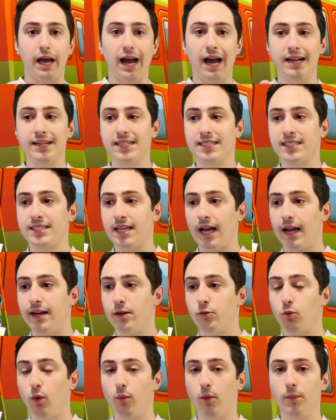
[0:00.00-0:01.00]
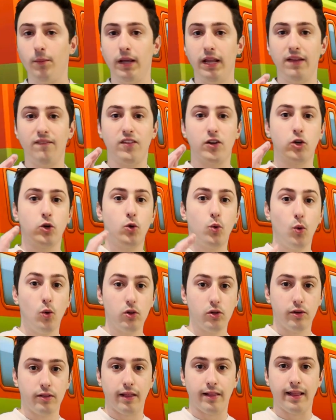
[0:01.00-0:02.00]
I decided what would be even
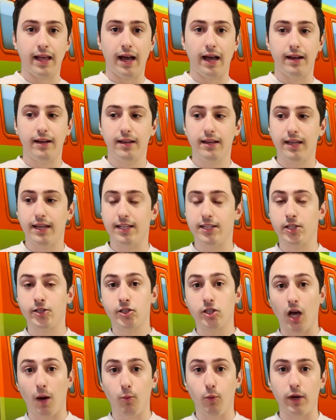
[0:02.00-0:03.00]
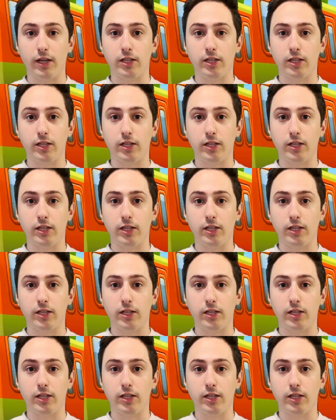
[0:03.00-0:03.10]
cooler than that is Subway